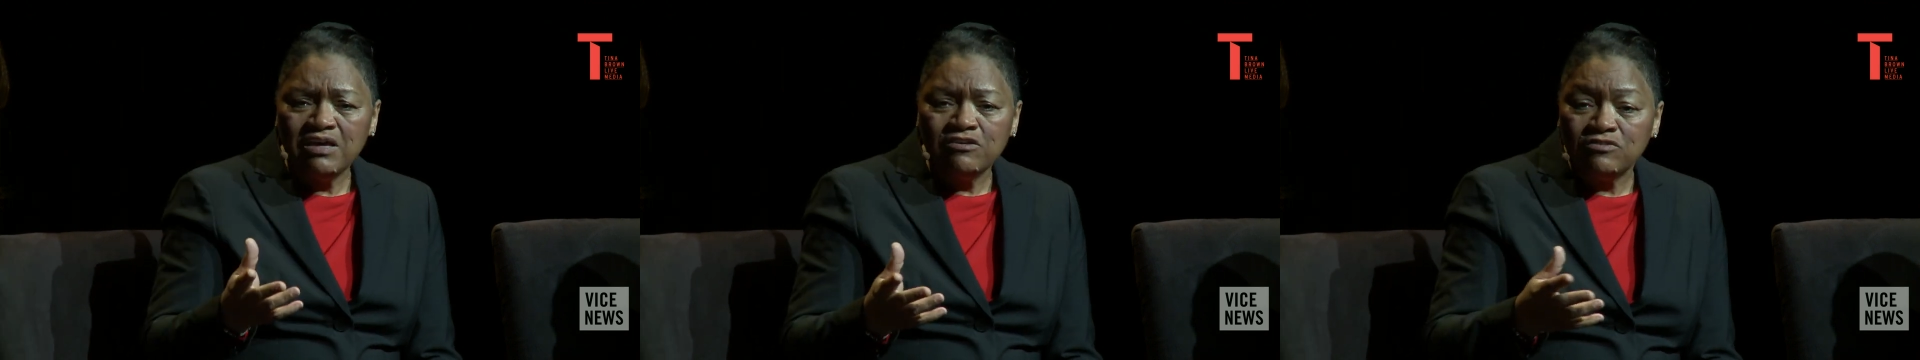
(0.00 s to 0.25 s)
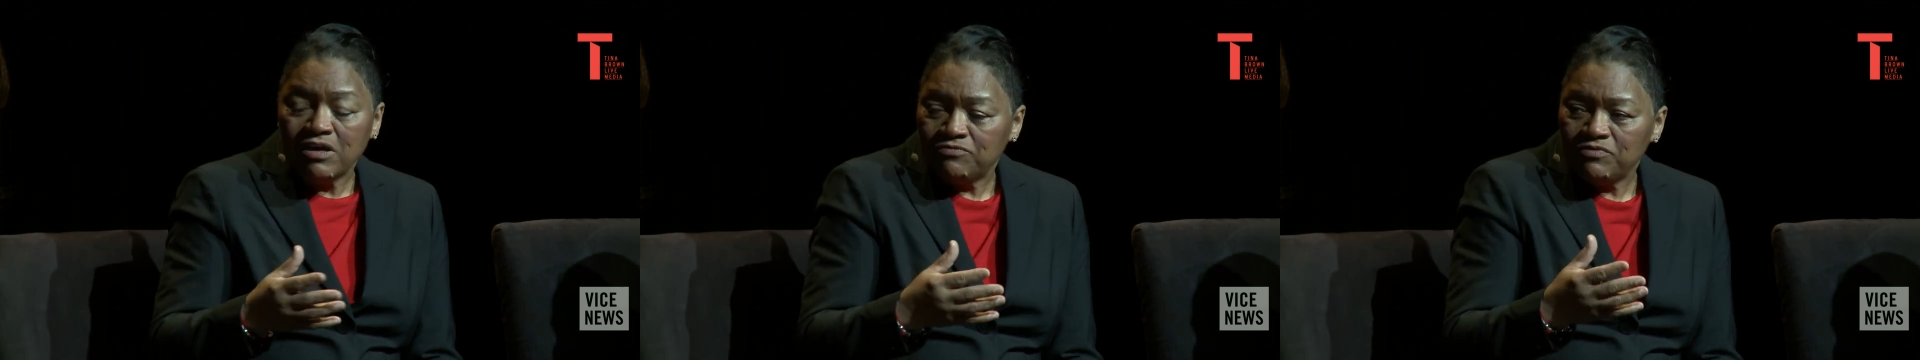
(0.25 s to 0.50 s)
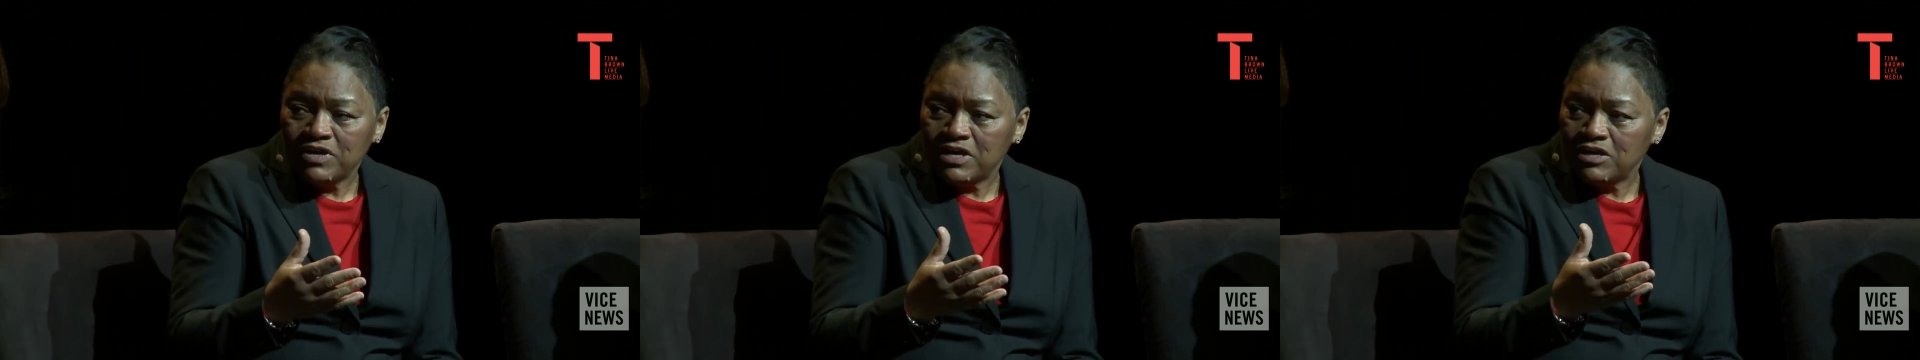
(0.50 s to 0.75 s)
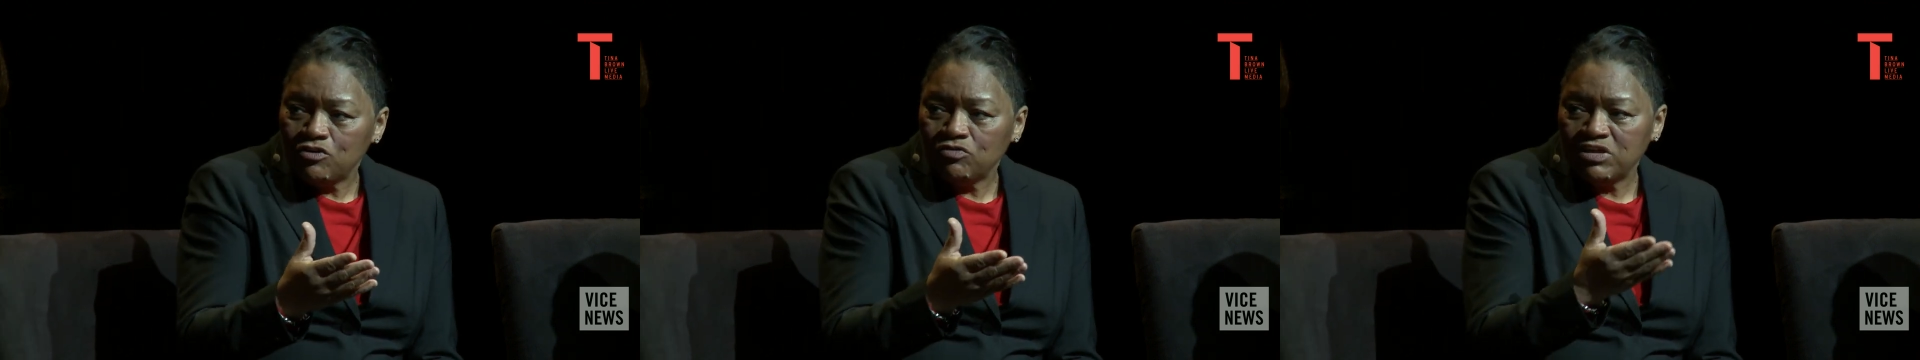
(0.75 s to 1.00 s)
So I
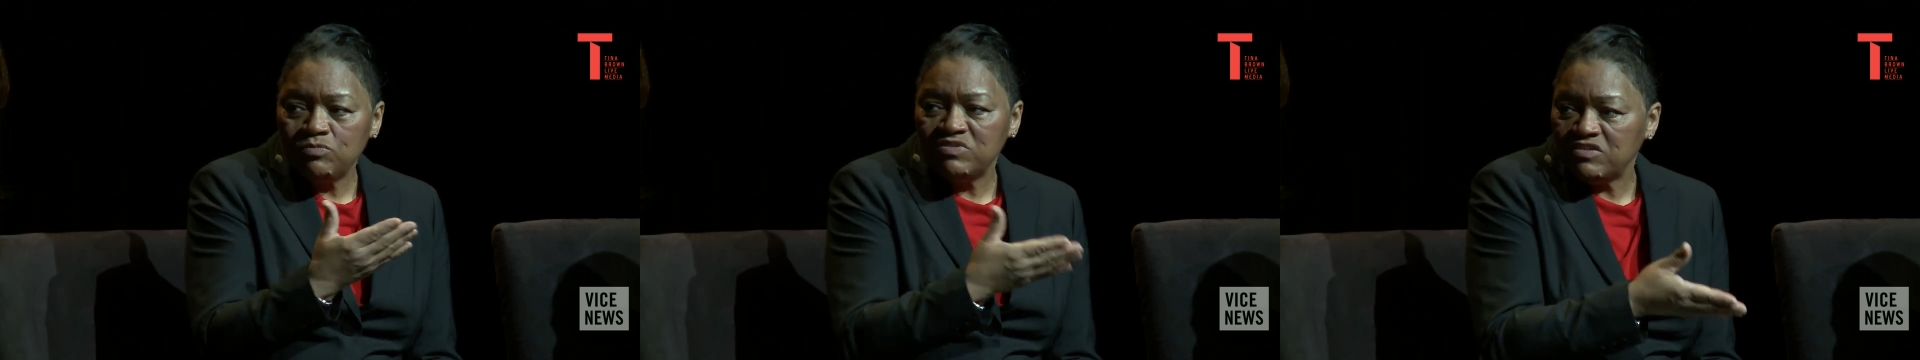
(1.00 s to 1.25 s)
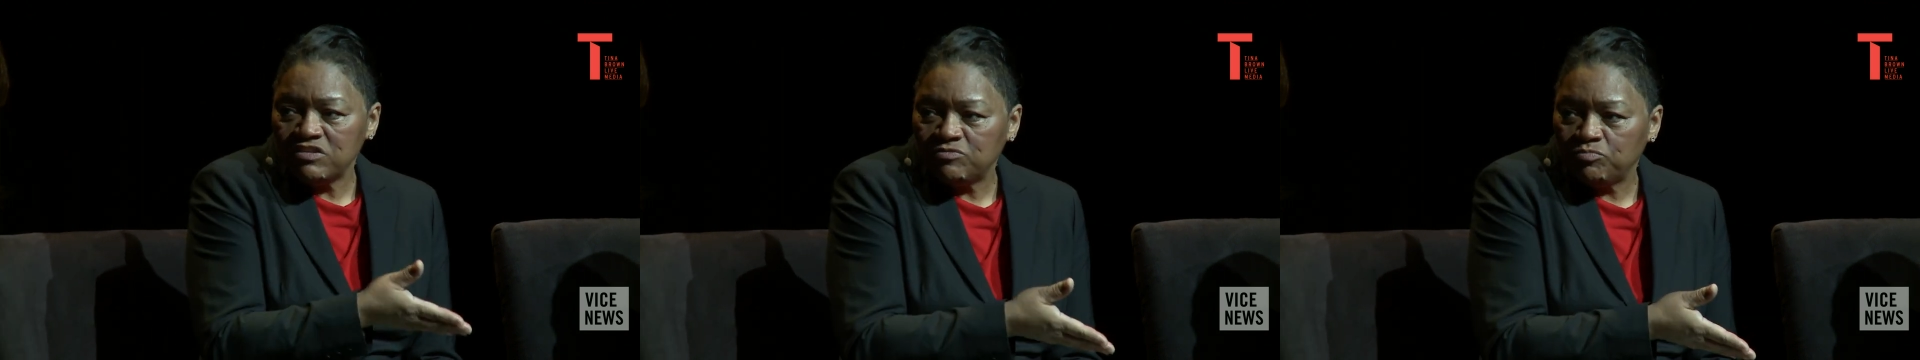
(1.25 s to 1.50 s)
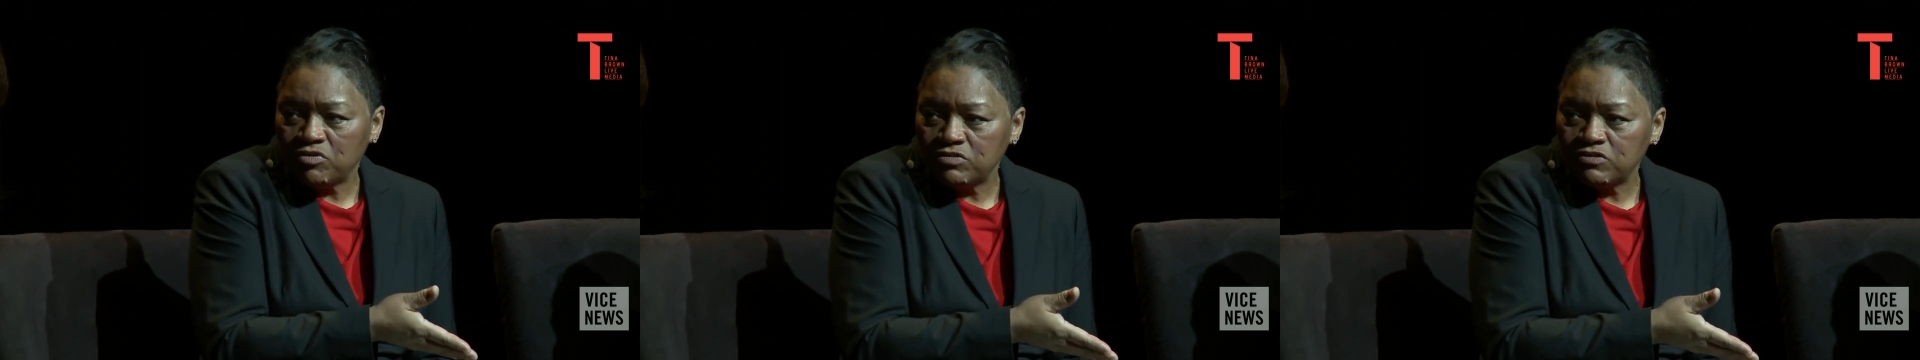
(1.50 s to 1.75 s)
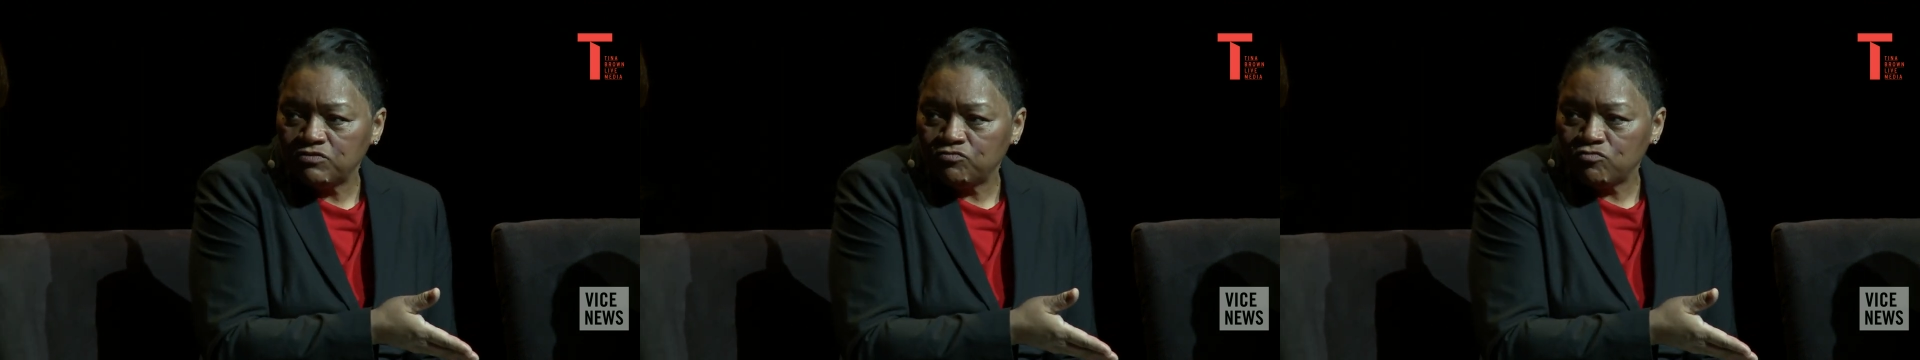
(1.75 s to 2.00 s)
figured, you know, he was in his
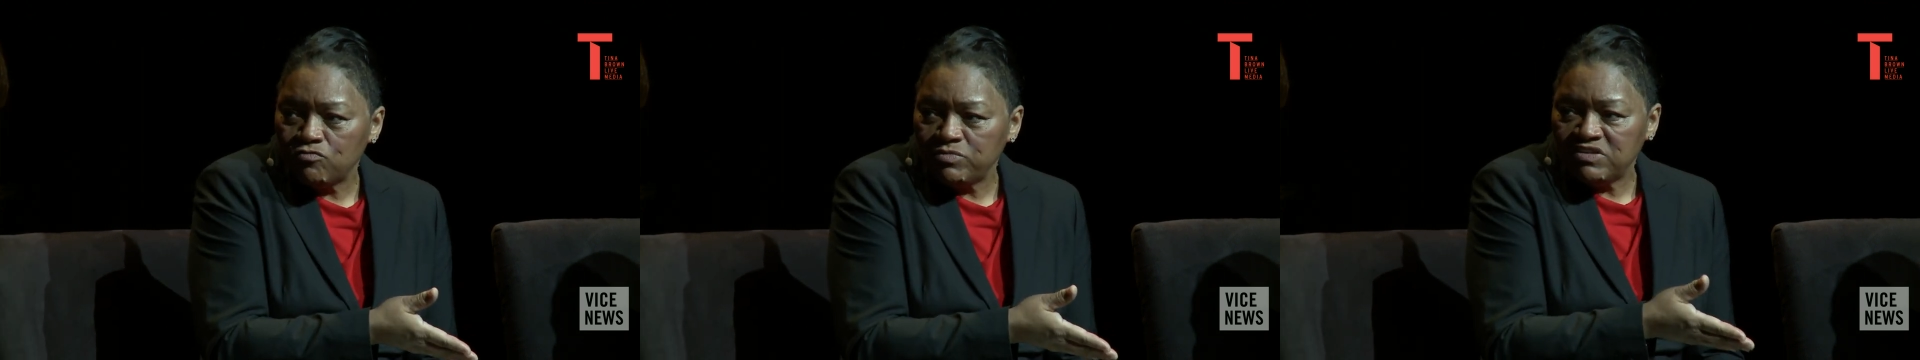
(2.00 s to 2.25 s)
brother's room.